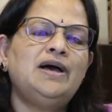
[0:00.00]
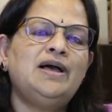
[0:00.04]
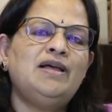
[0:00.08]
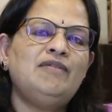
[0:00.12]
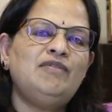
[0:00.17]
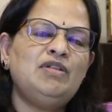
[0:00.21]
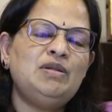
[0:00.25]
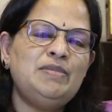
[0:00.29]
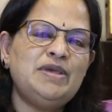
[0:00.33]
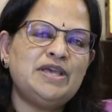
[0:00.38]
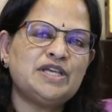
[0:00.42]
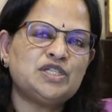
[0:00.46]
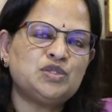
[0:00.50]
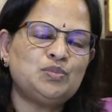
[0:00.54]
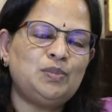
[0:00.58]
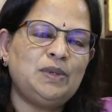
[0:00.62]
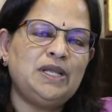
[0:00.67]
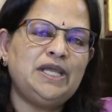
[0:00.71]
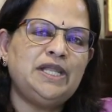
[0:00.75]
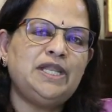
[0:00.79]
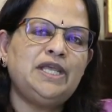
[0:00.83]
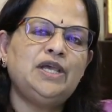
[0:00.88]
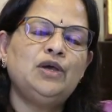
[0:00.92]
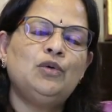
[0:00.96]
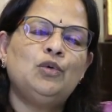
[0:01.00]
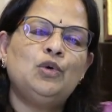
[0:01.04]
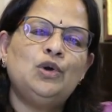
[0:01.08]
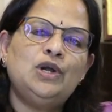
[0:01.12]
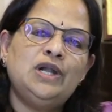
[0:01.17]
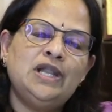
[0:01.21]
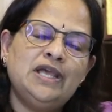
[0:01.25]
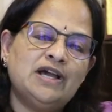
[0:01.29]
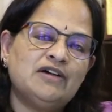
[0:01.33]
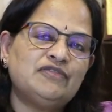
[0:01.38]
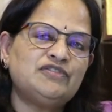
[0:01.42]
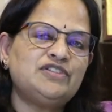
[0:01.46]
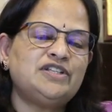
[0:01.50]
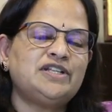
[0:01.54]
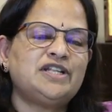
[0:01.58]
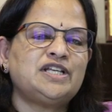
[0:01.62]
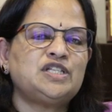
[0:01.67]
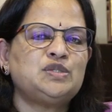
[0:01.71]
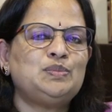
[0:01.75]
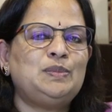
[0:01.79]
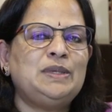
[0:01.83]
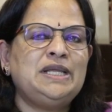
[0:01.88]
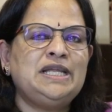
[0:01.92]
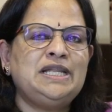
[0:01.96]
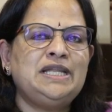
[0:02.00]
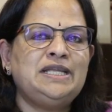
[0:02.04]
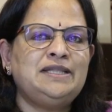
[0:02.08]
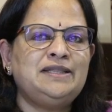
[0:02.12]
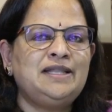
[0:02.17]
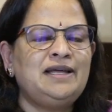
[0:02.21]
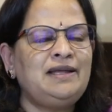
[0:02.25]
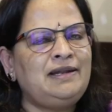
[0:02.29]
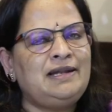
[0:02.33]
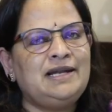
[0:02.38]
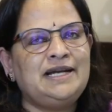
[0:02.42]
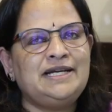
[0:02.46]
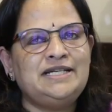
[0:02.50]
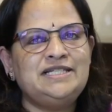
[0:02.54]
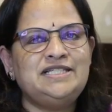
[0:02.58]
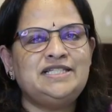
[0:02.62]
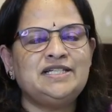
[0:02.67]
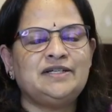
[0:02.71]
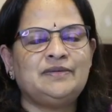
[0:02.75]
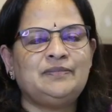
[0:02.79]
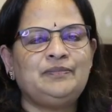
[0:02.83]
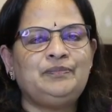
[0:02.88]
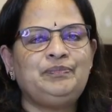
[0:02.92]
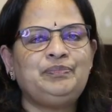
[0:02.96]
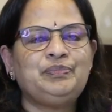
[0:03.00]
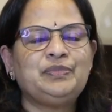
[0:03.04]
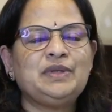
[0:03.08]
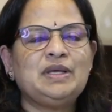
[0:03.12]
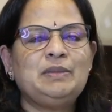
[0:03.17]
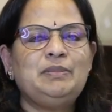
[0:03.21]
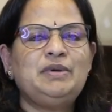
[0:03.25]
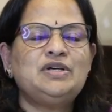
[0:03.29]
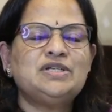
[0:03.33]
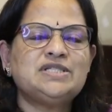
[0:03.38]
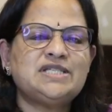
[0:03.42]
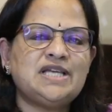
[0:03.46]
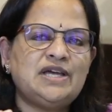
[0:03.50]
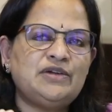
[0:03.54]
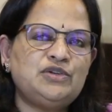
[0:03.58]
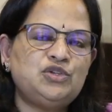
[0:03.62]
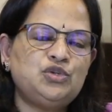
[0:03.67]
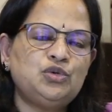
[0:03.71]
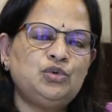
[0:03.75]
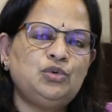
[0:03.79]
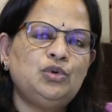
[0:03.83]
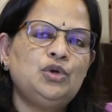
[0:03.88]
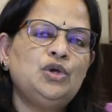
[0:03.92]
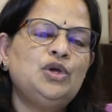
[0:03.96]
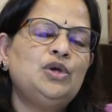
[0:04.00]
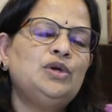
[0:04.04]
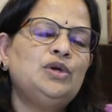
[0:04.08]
I will be explaining only after explaining the ledger, because I have to